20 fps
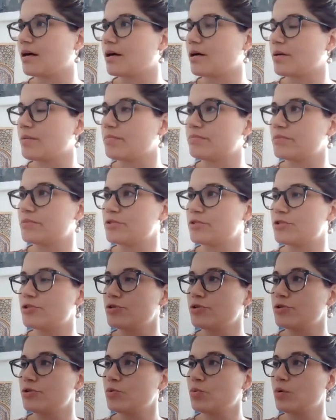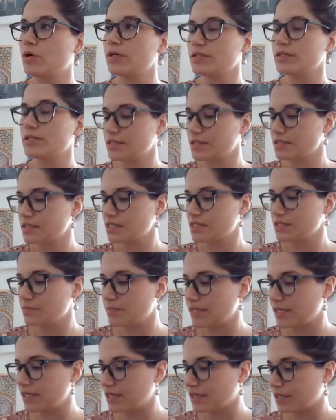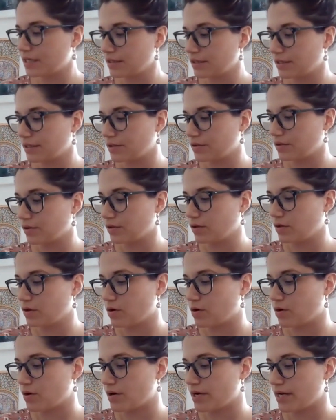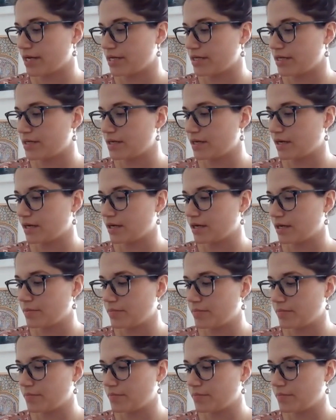Do you want to speak a little on,